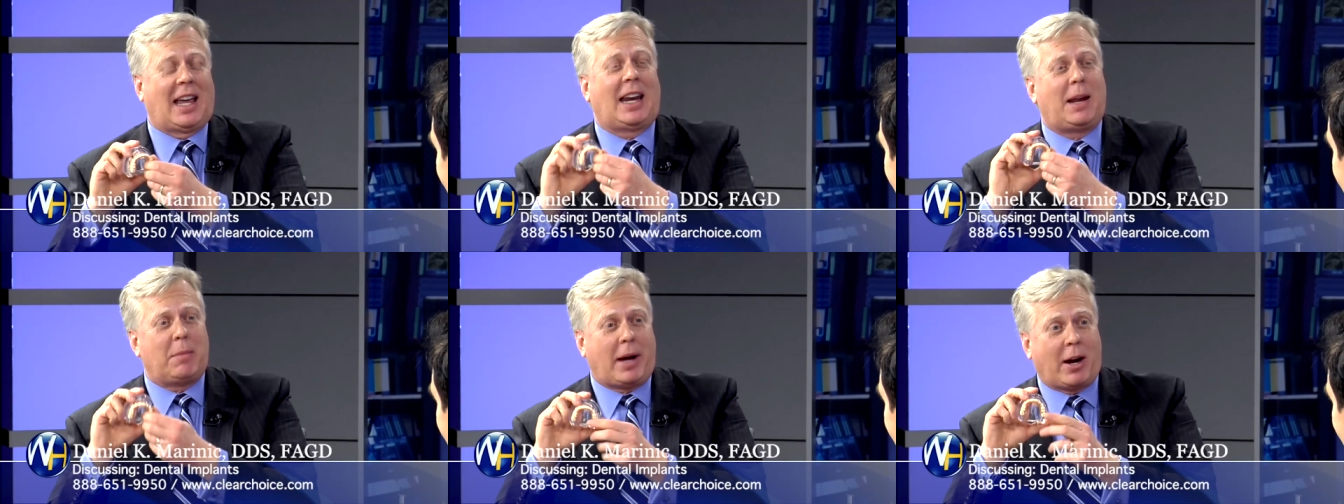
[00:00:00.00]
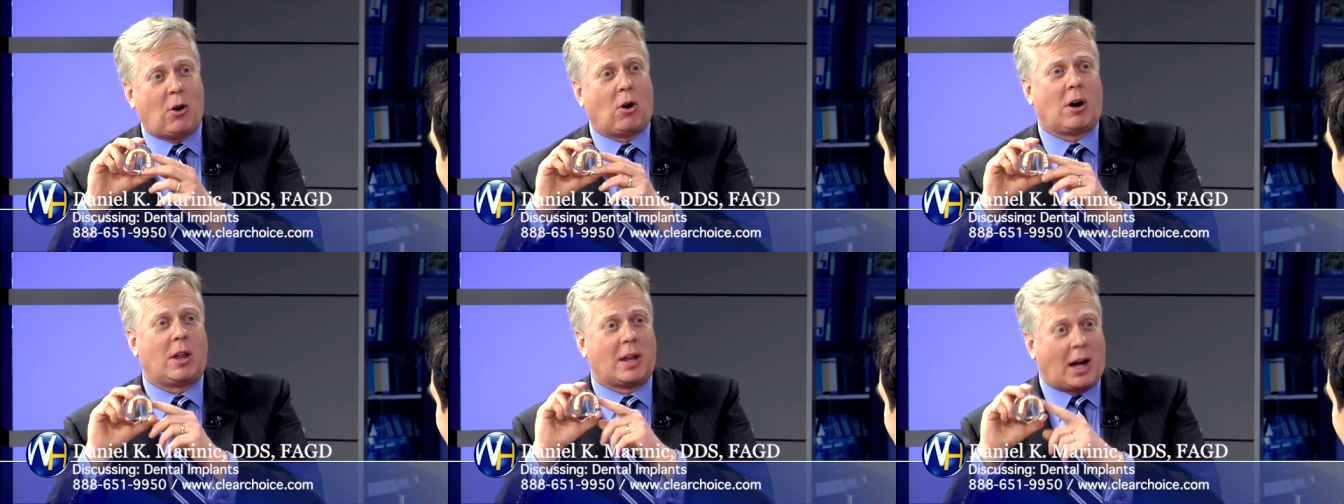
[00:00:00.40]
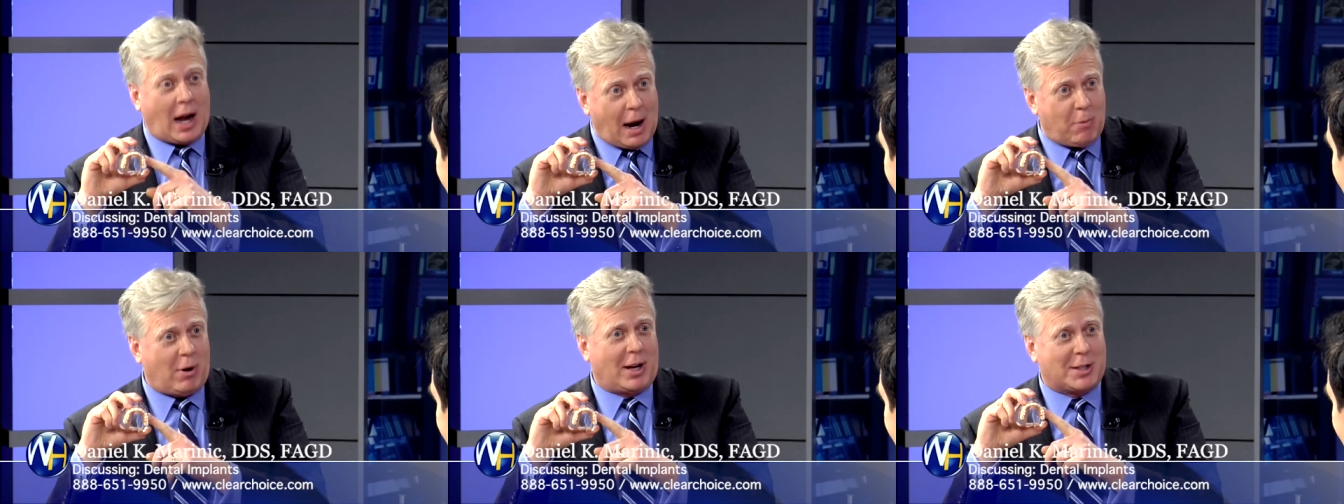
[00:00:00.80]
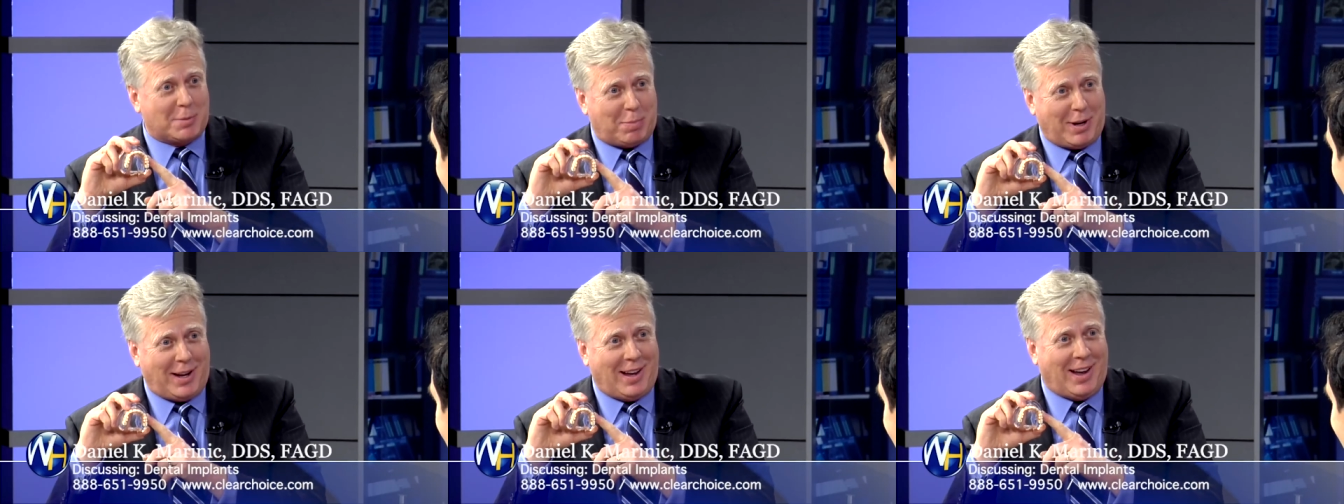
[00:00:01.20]
can eat my corn on the cob
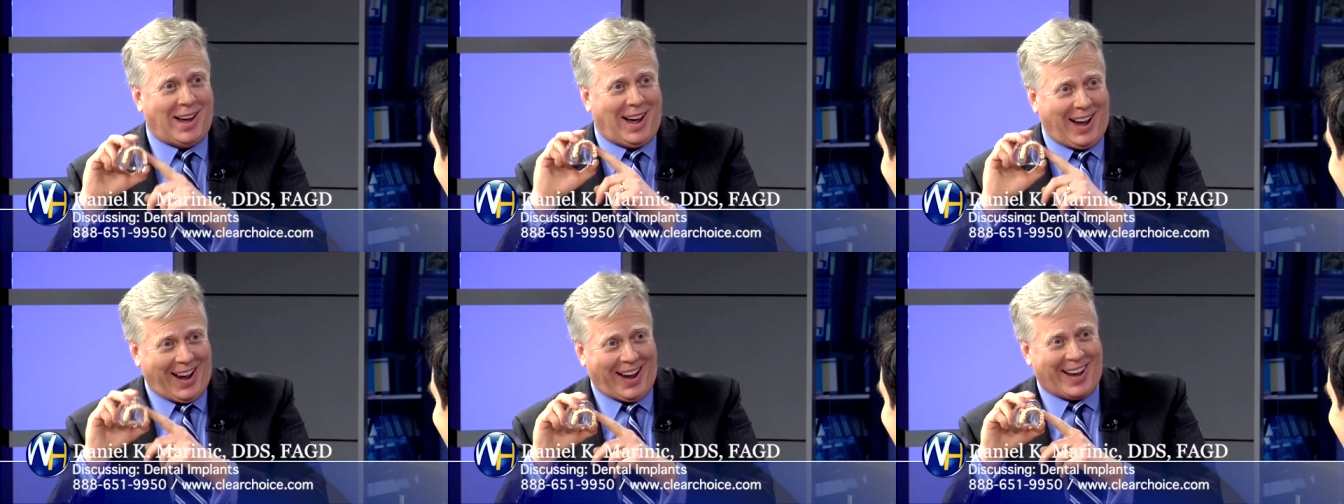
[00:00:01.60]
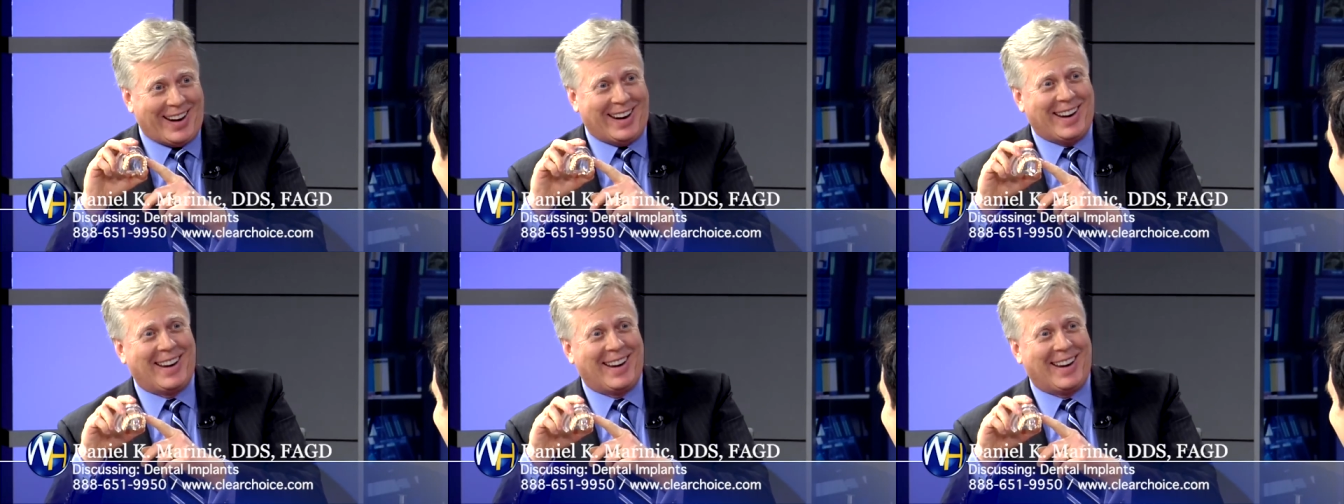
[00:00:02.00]
recipe, and